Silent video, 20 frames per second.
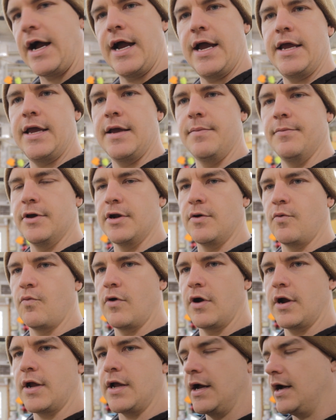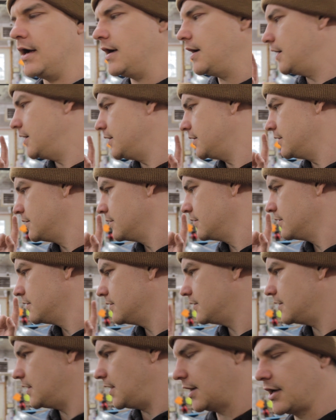I am going to work on
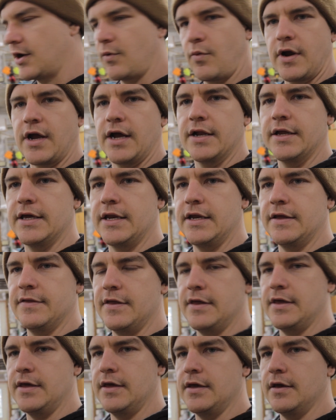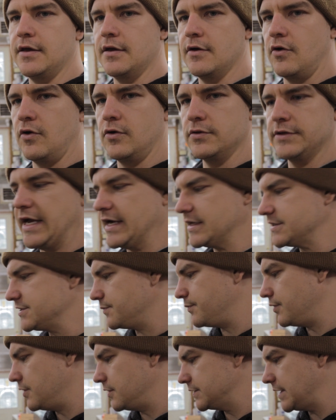getting the old
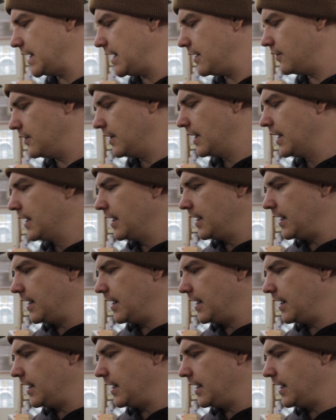axle pulled out